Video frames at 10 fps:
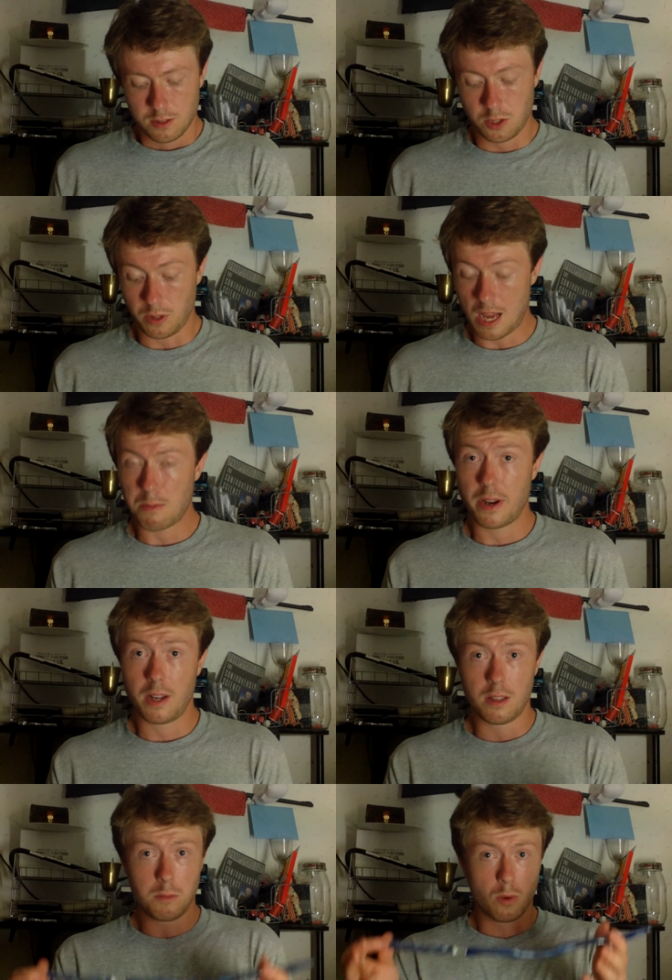to
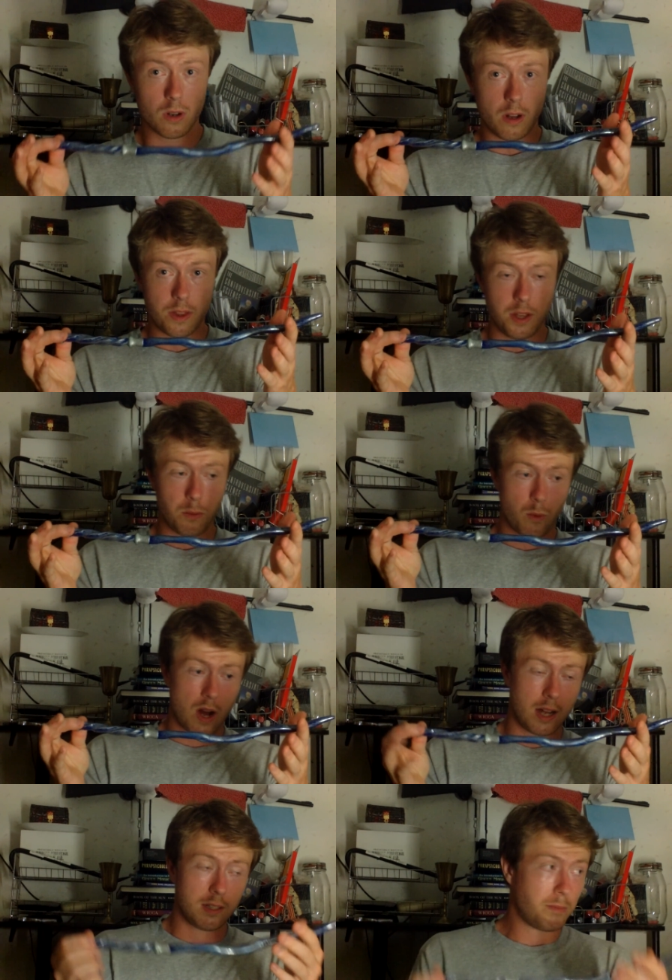elaborate a little more on the
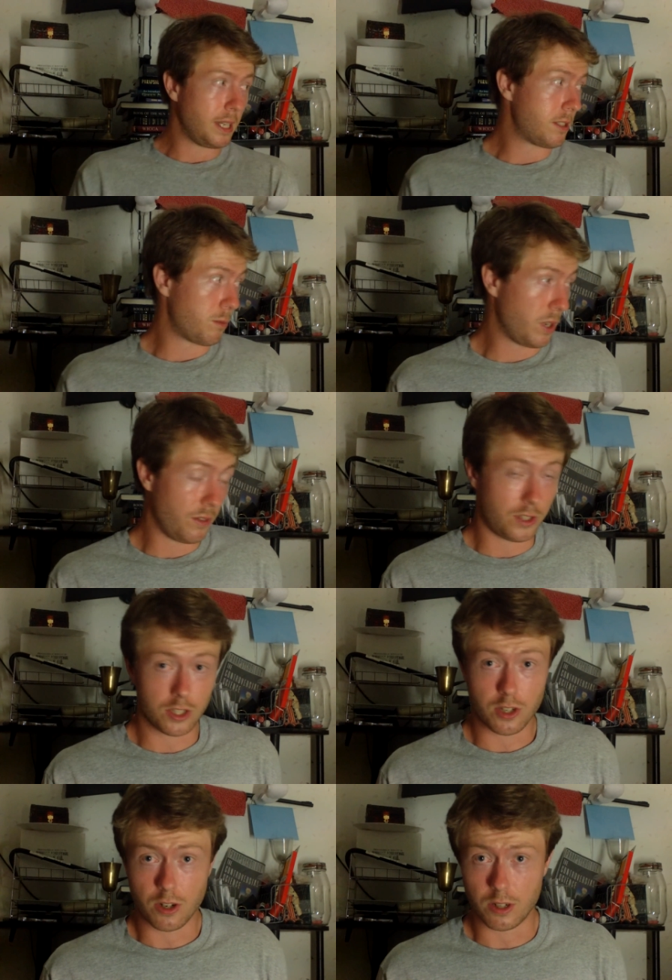wand based on what you've
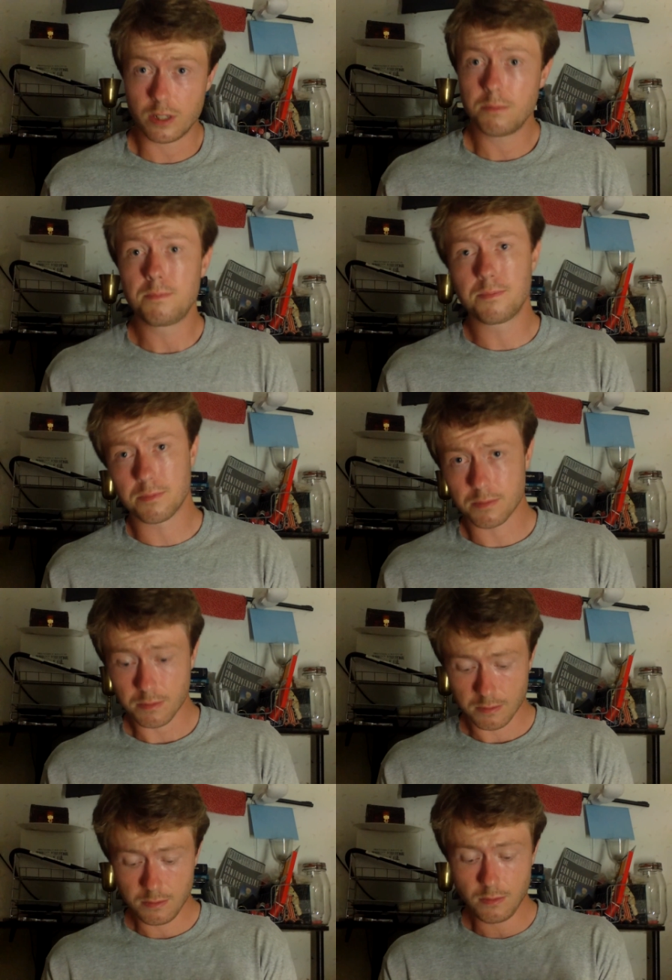just heard,
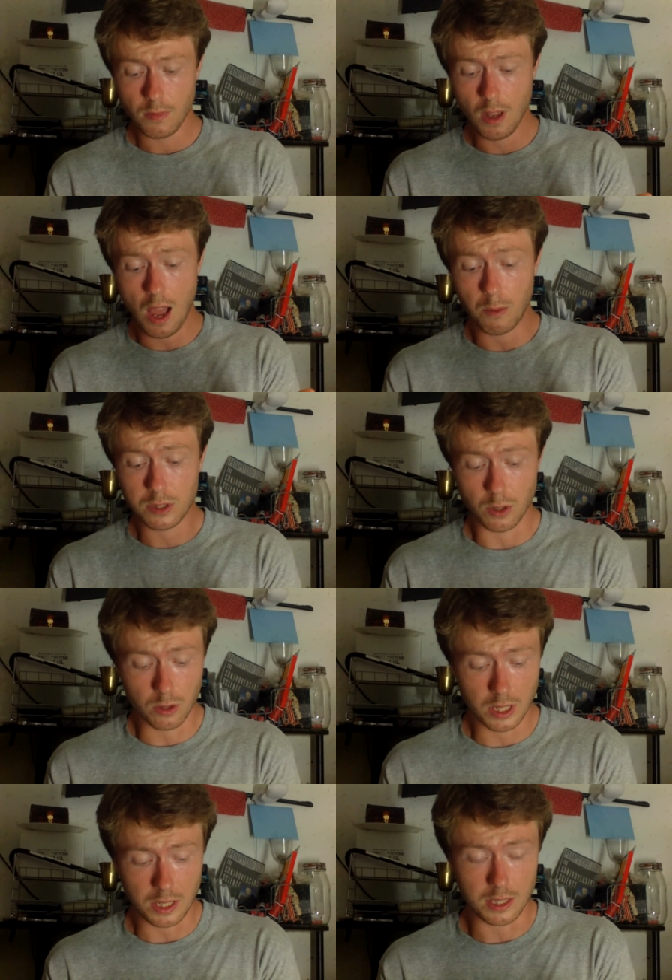I was
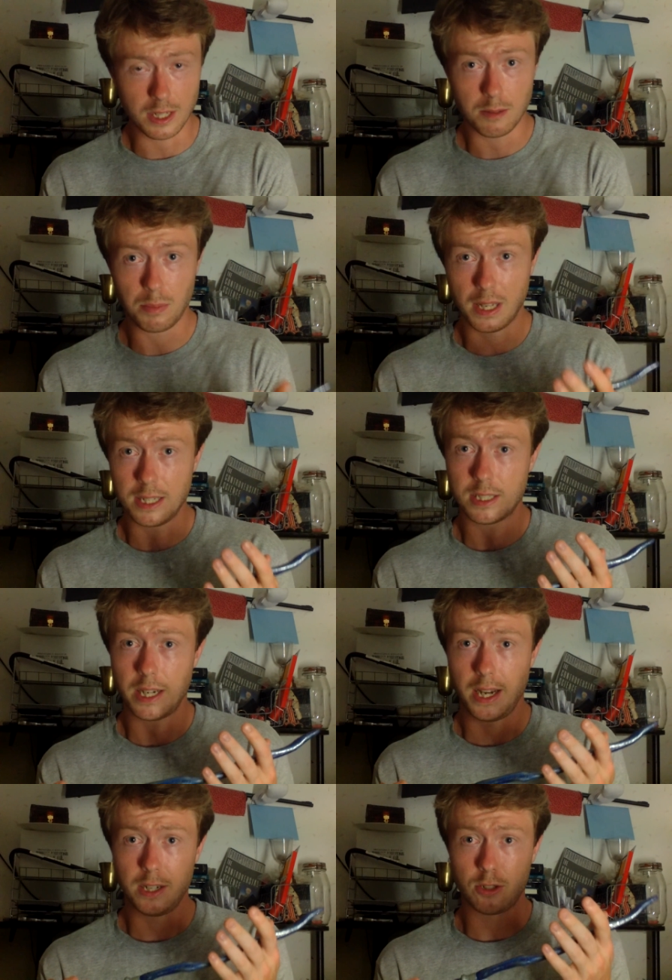told he did place
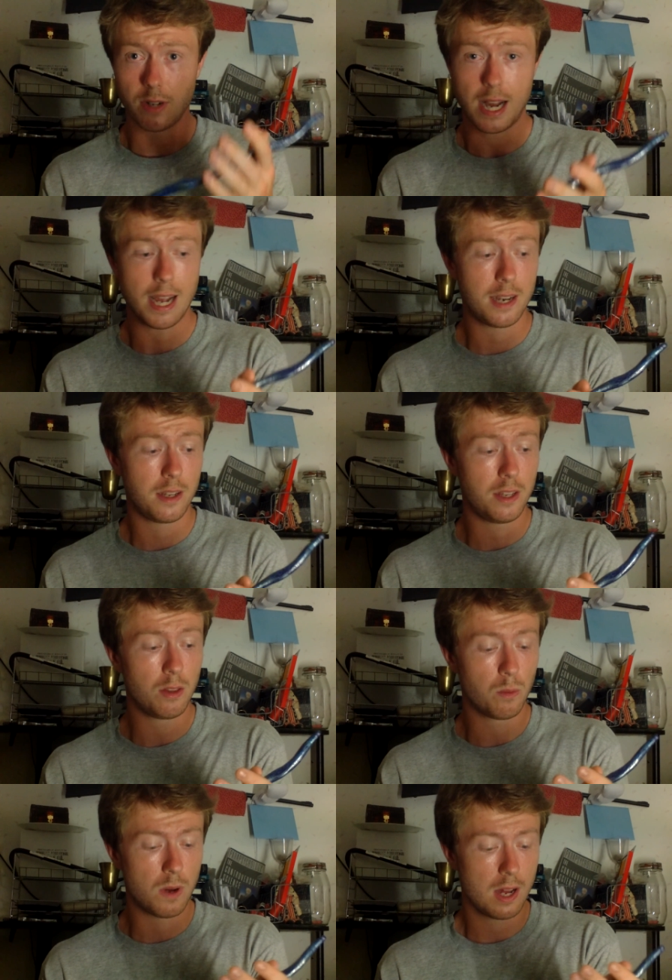a dryad
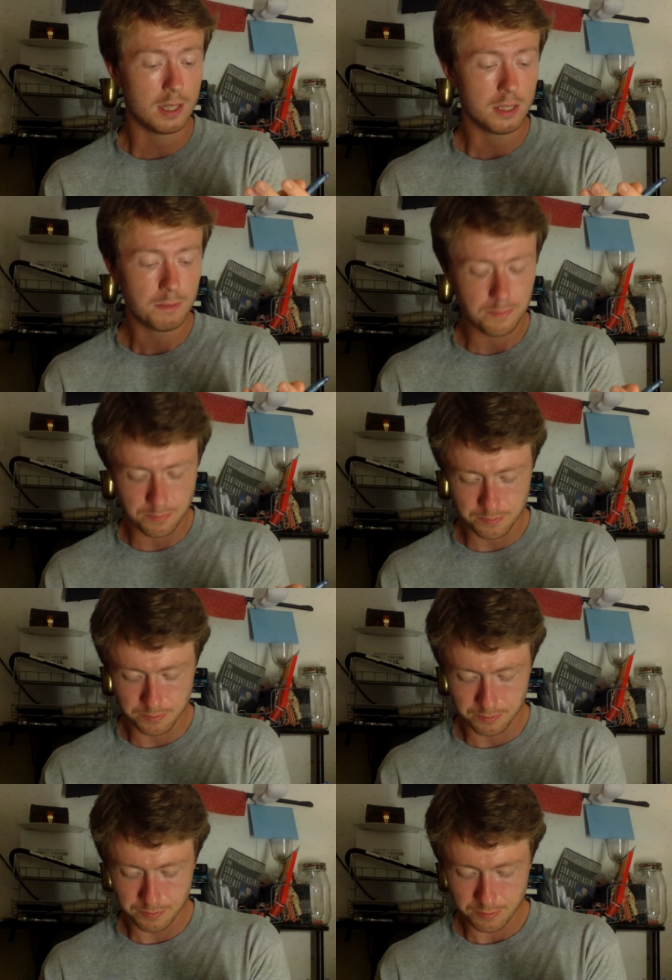in the wand.
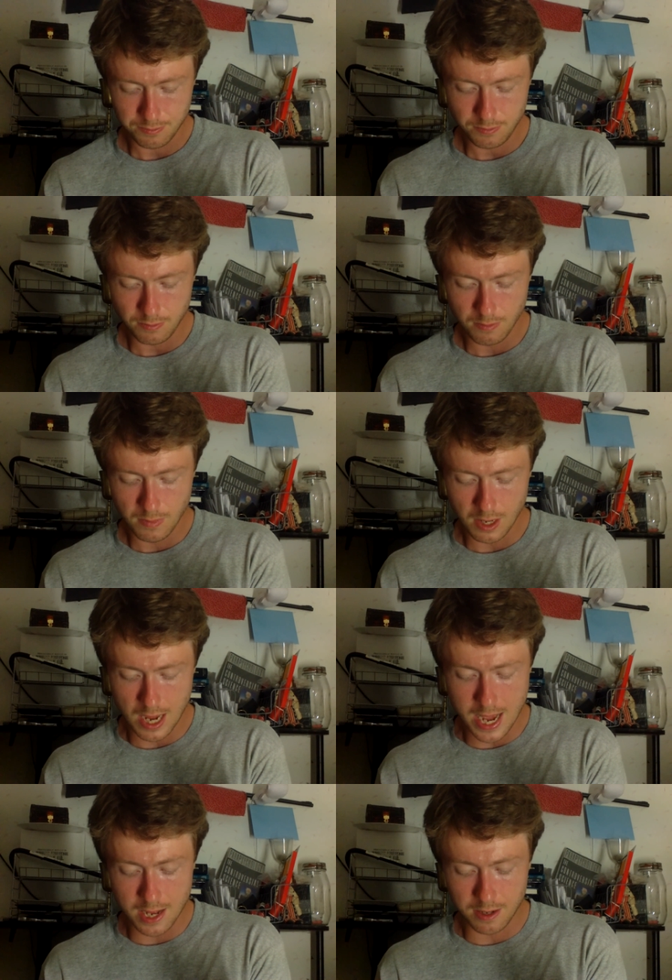
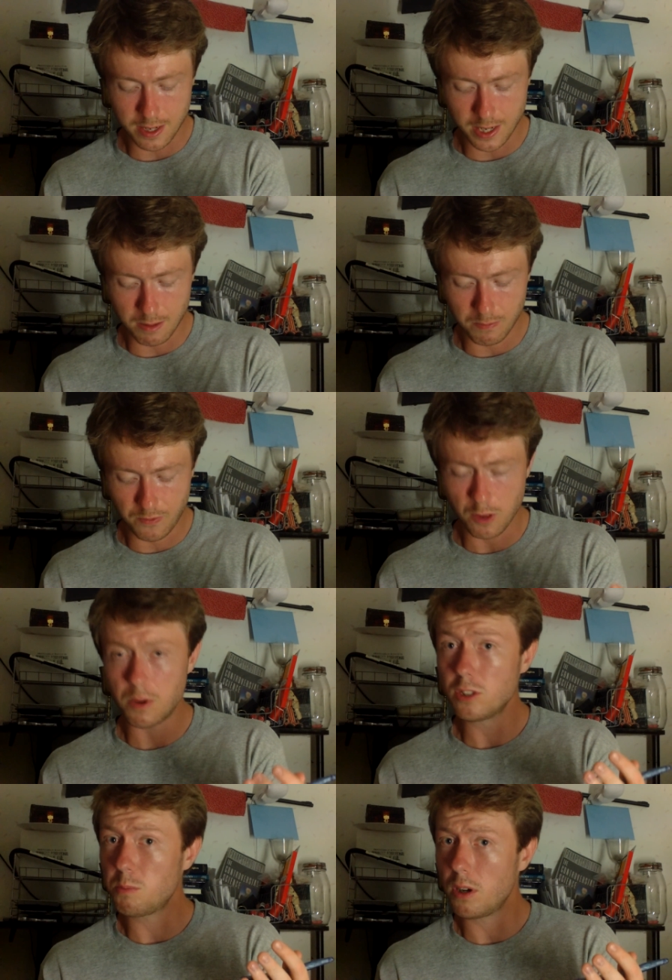And uh, for the
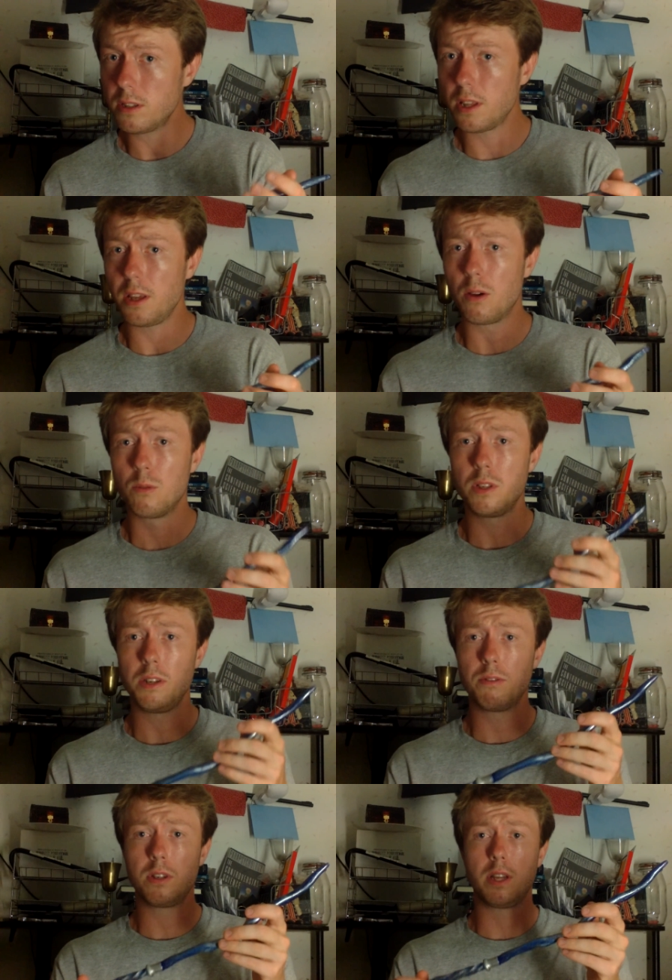most part, the
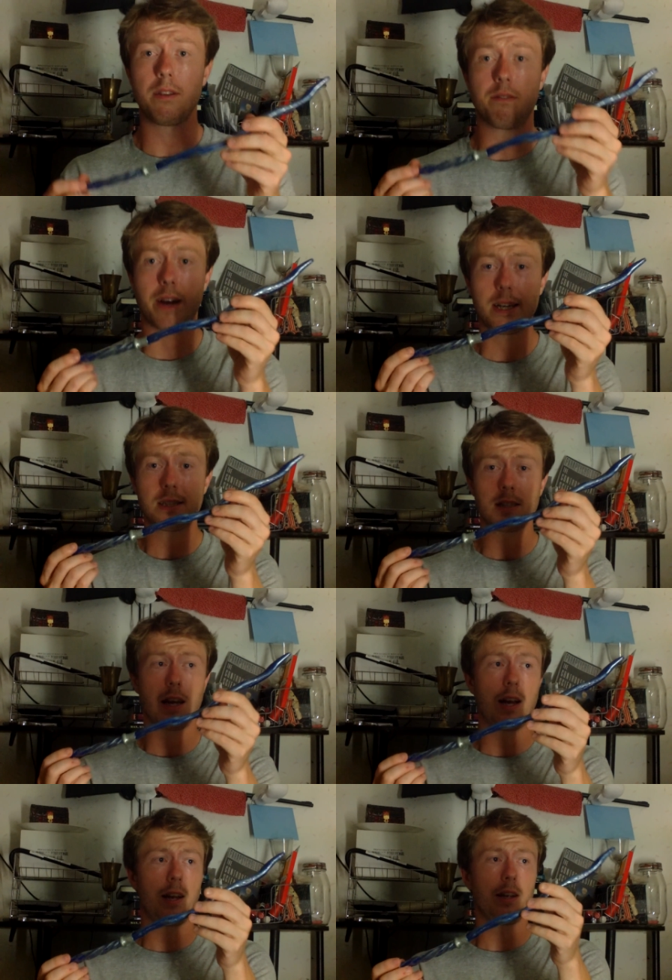only real advice
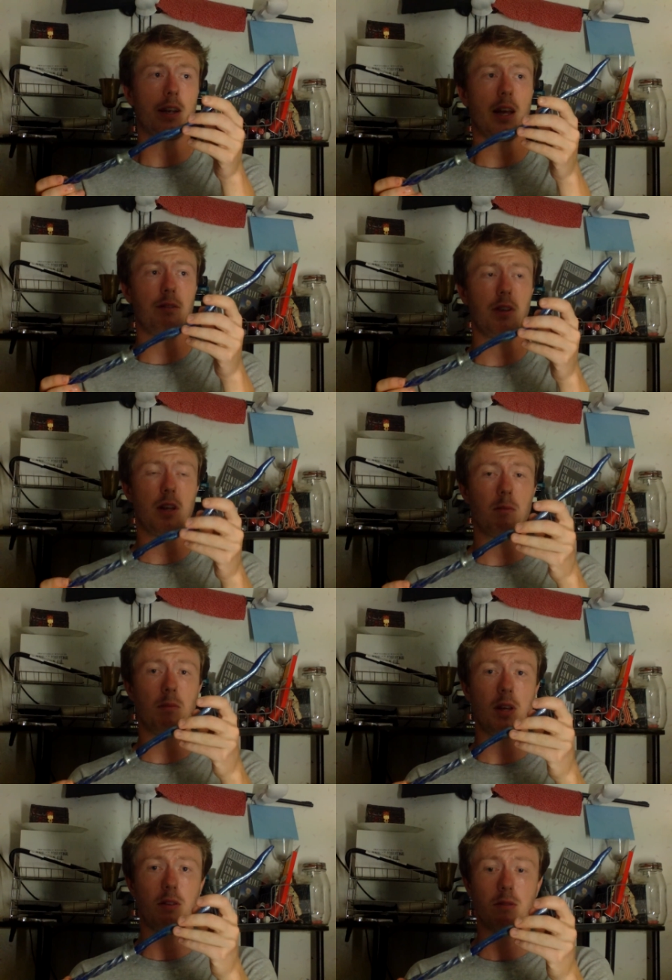I gave to
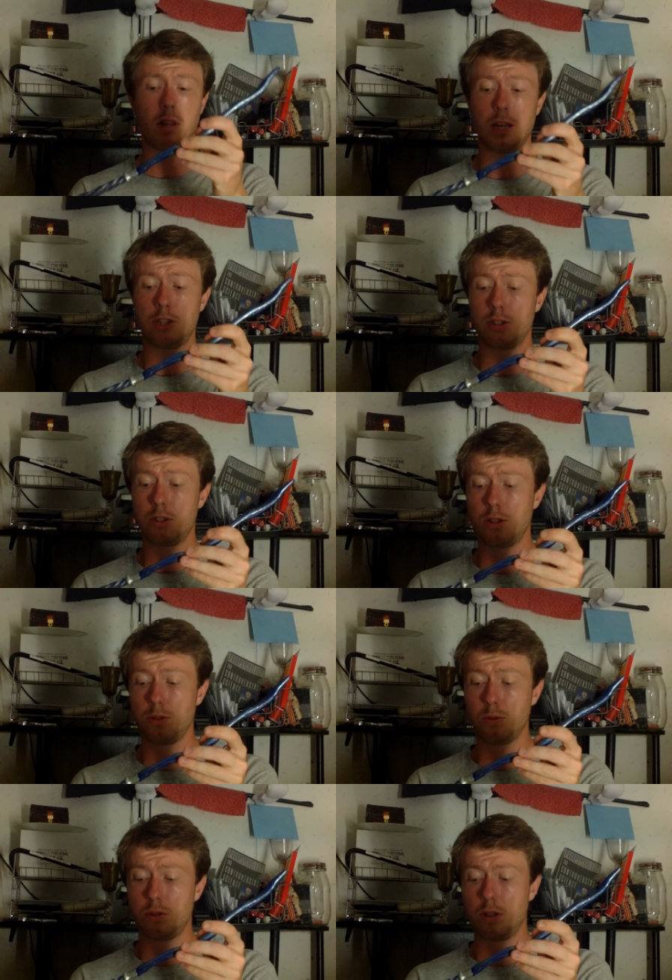him in relation
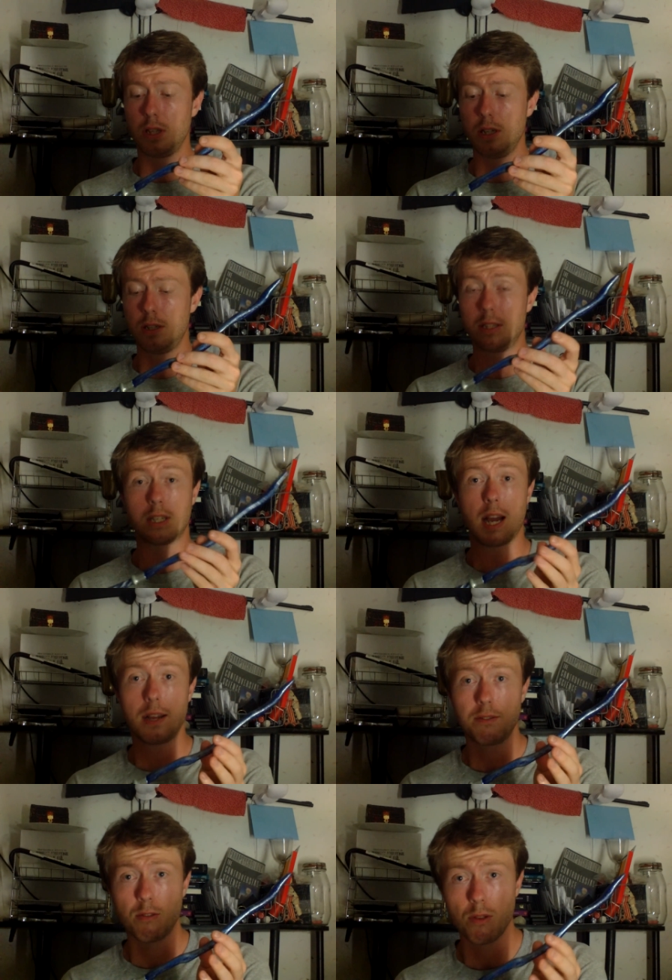to the
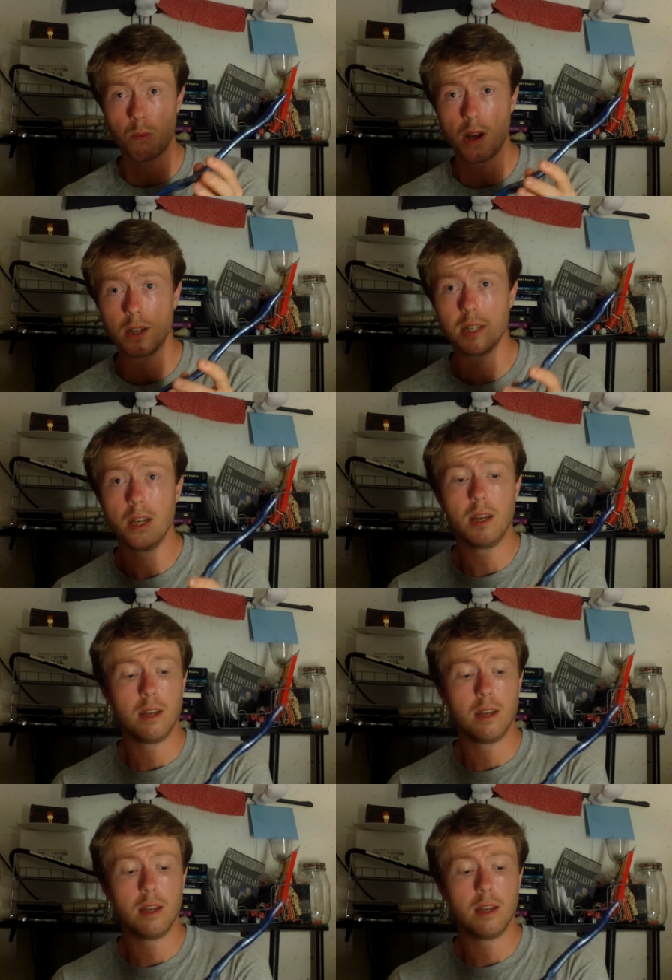design for the wand